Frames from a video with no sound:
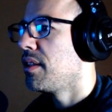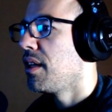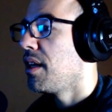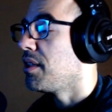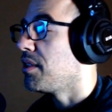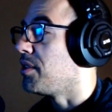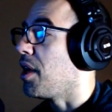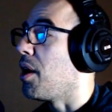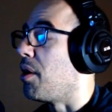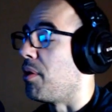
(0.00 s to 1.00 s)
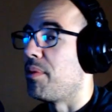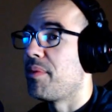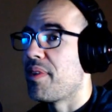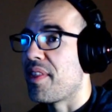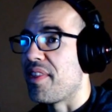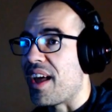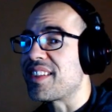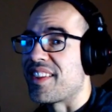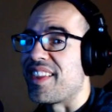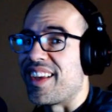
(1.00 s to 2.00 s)
No, that's a
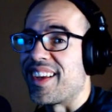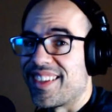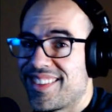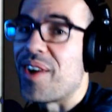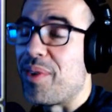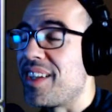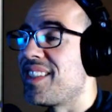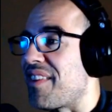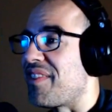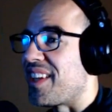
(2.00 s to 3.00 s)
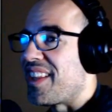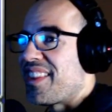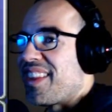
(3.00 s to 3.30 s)
thing. Oh, it is definitely a thing.